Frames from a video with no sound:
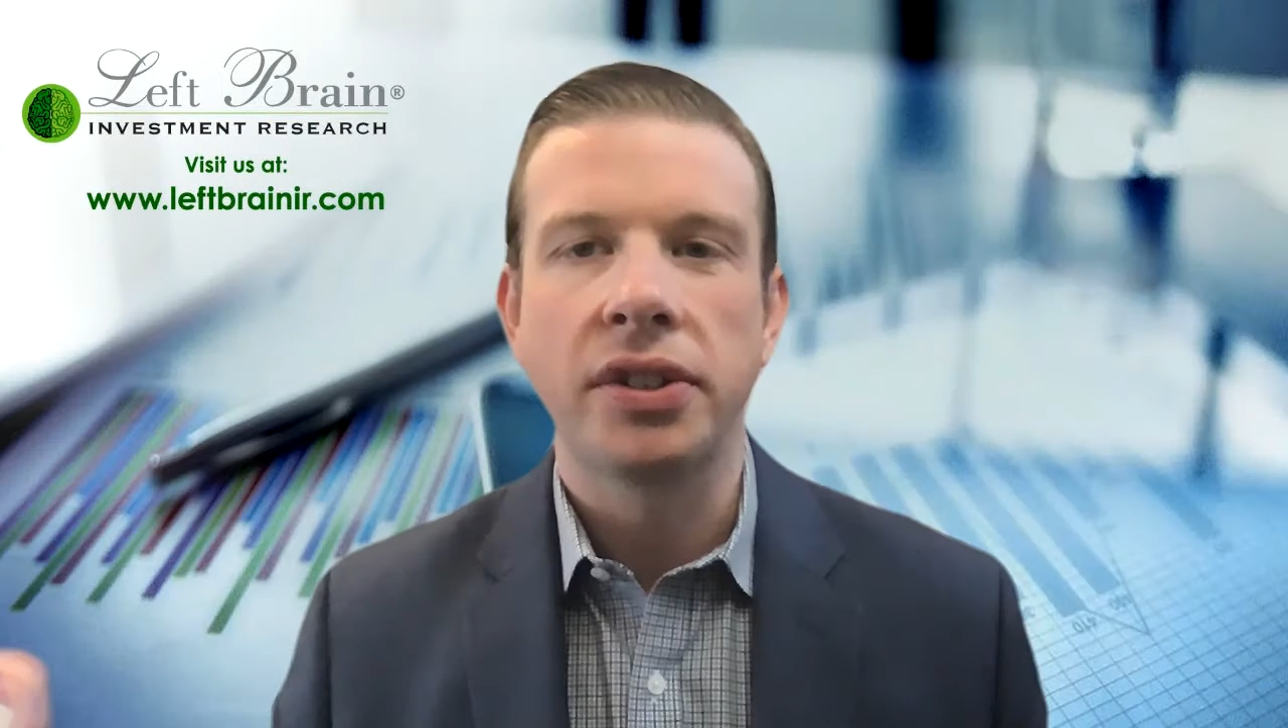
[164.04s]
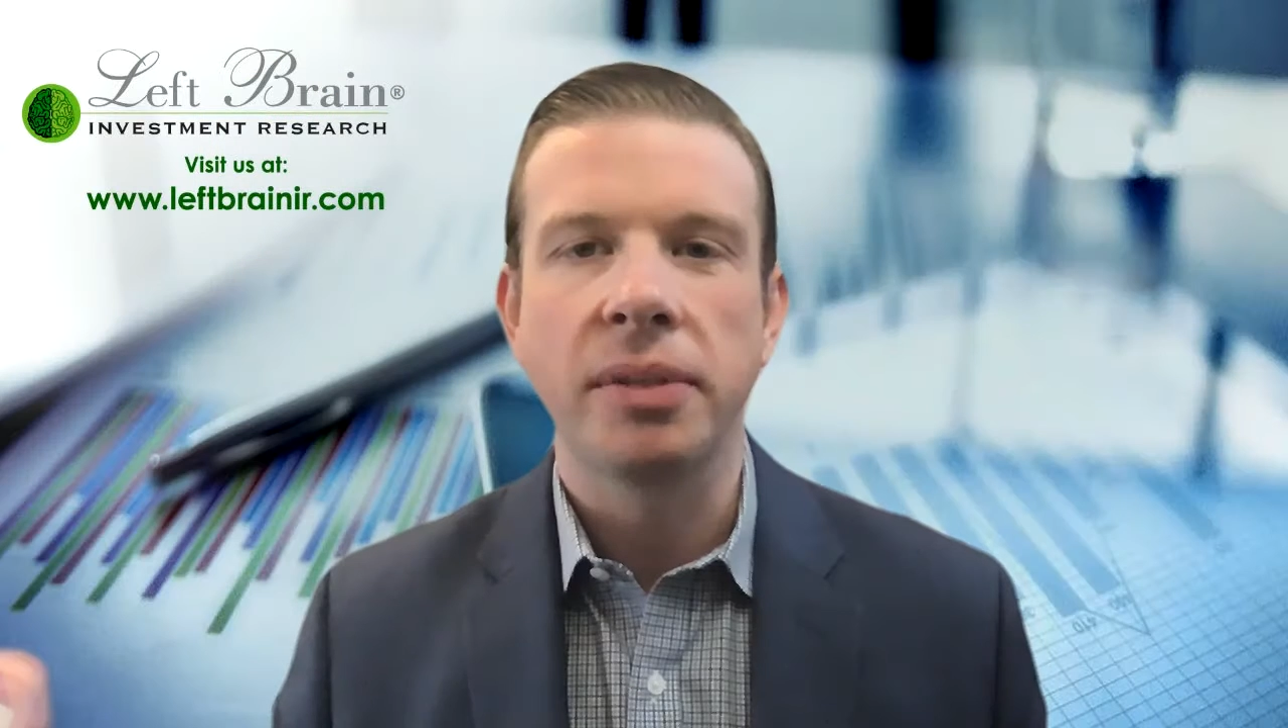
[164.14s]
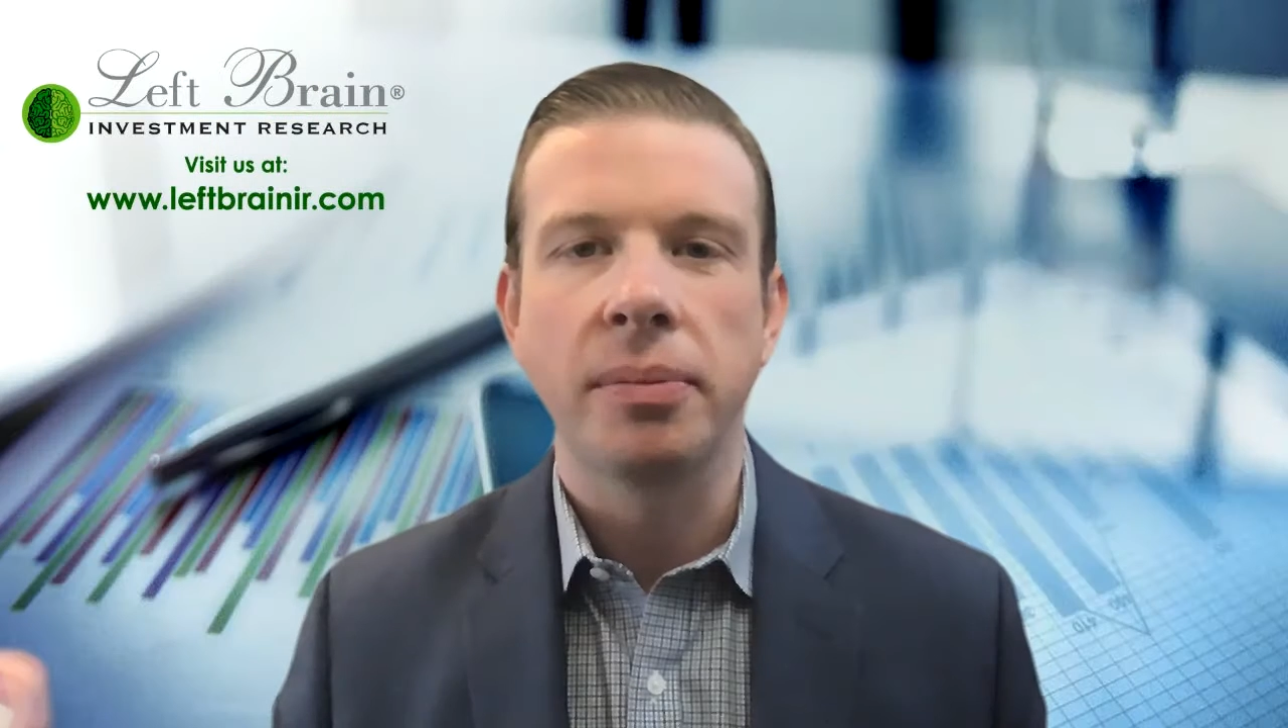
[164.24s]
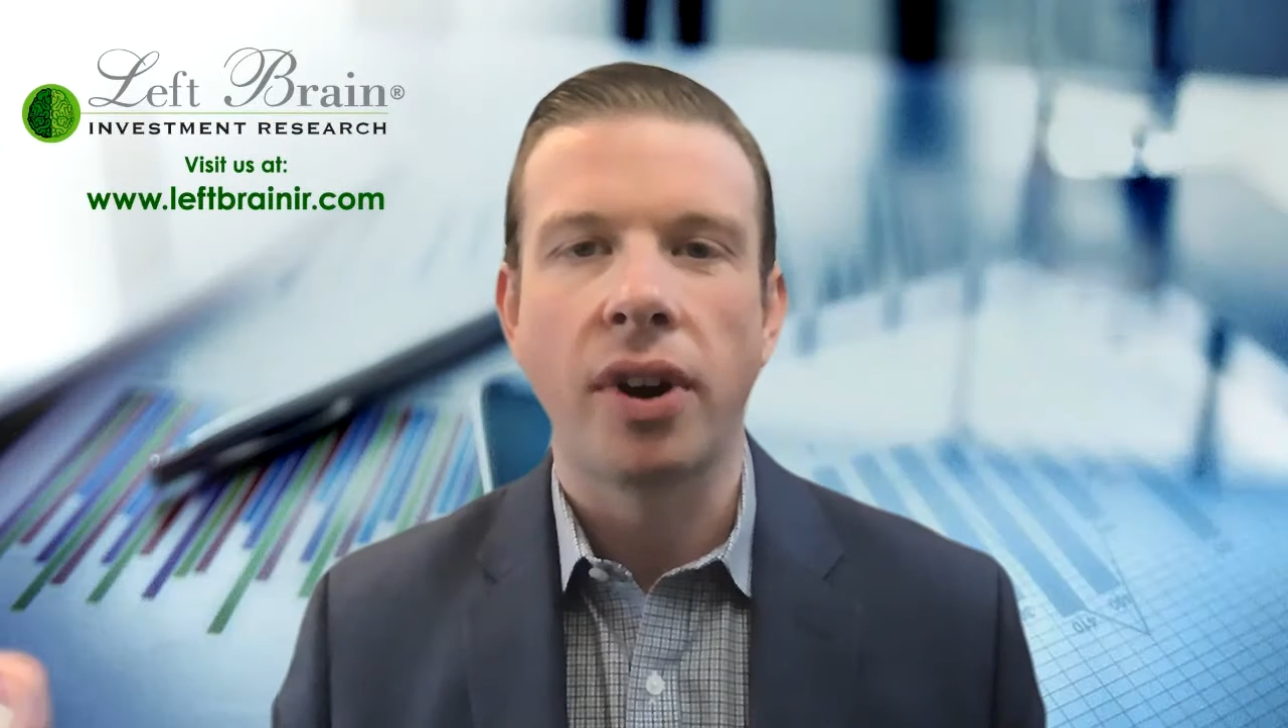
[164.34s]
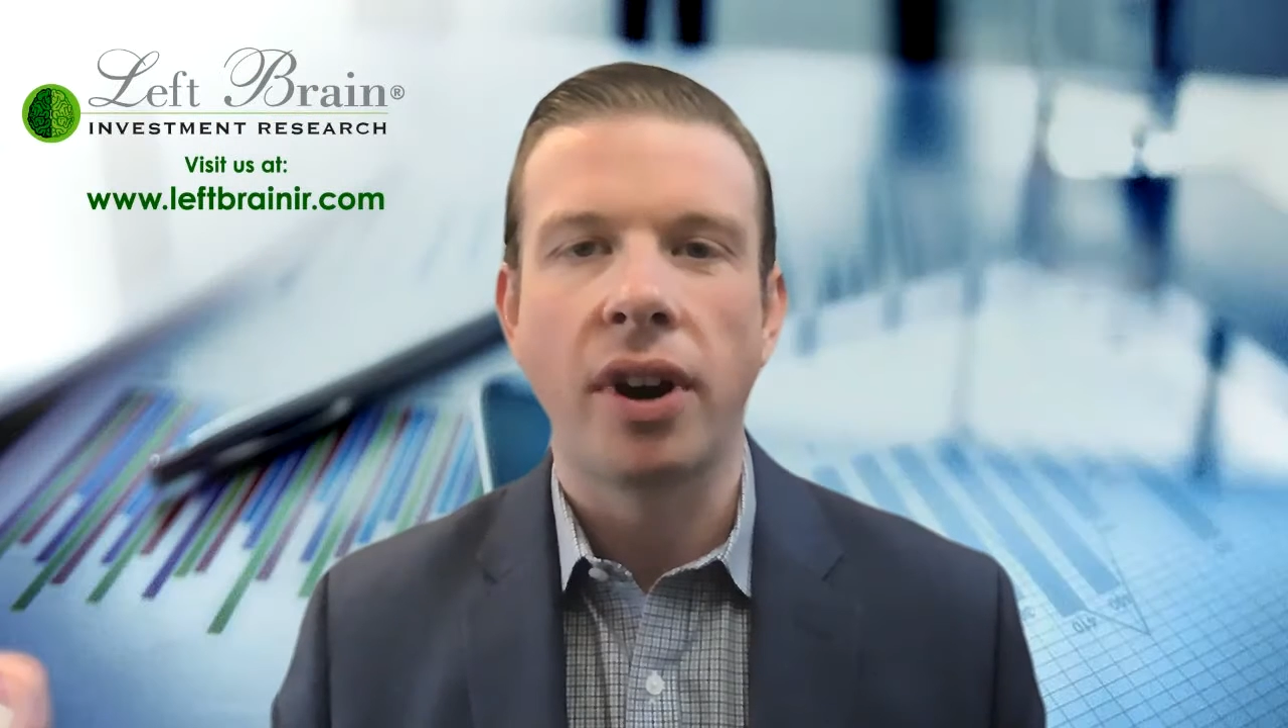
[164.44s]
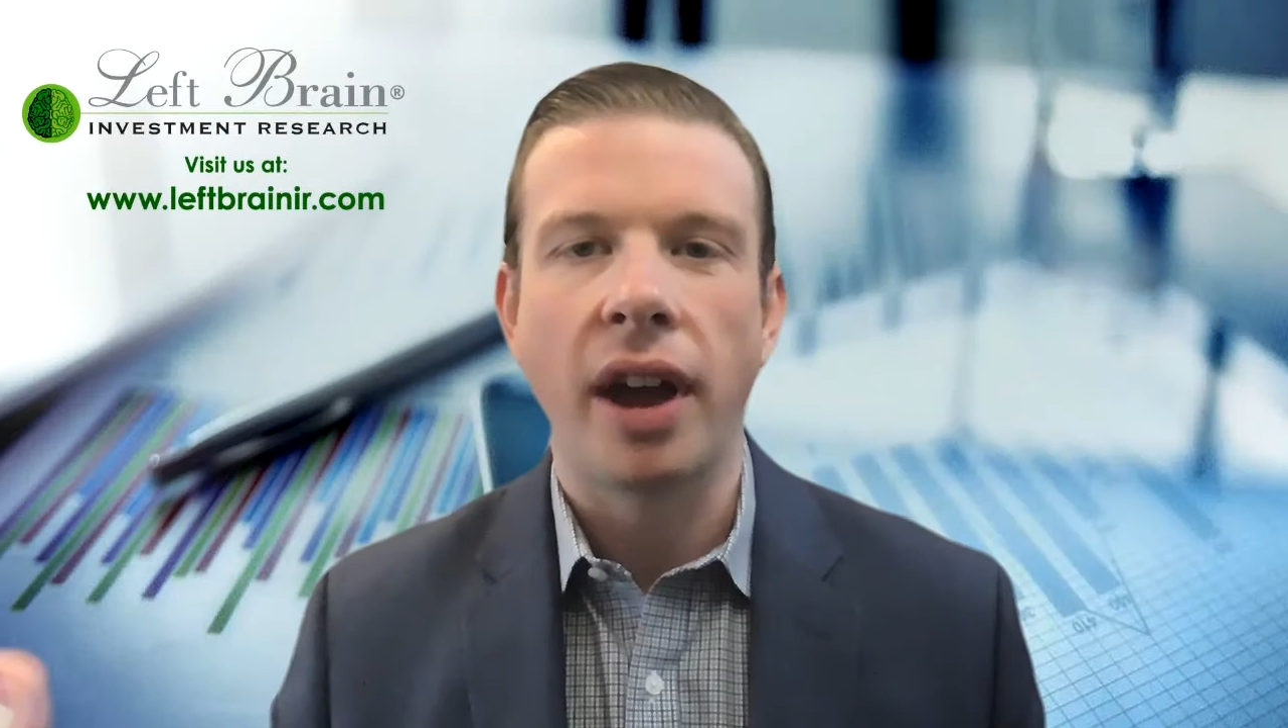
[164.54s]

see more